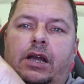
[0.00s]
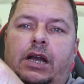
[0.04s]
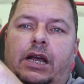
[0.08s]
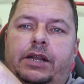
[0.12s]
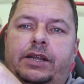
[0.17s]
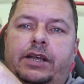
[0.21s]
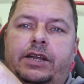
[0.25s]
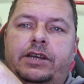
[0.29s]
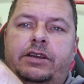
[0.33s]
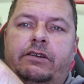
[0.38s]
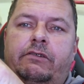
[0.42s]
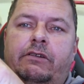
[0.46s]

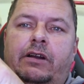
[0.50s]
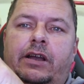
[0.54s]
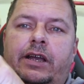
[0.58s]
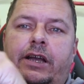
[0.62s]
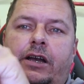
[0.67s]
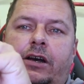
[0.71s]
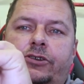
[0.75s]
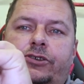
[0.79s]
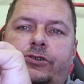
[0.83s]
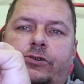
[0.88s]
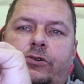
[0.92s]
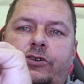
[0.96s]
And then your
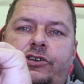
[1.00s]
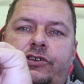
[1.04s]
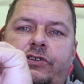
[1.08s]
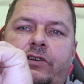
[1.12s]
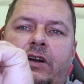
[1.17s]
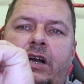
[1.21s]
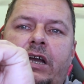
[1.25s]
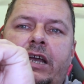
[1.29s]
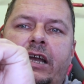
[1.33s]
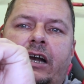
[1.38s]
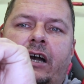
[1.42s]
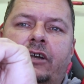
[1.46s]
IR torch.
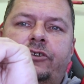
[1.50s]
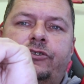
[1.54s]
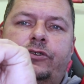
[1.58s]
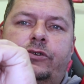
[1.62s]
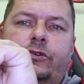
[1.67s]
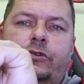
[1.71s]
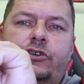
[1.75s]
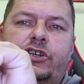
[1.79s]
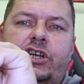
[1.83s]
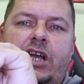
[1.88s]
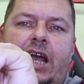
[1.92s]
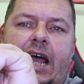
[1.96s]
IR
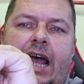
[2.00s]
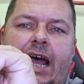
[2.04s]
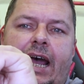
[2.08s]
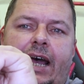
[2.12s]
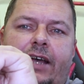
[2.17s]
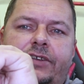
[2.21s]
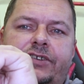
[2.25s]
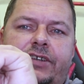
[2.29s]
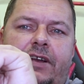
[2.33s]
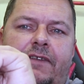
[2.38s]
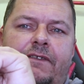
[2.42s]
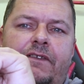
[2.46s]
torch has,